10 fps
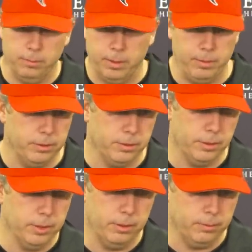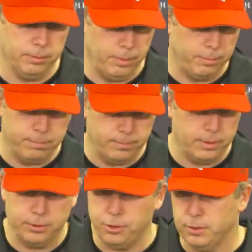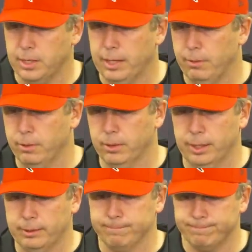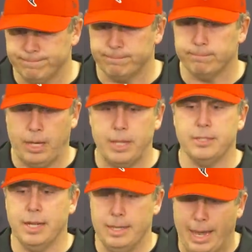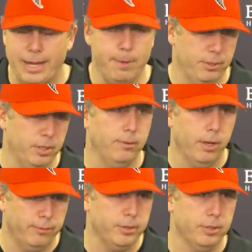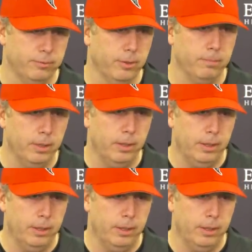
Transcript: Maybe this is you know I shouldn't say that with like I'd say 90% of offenses from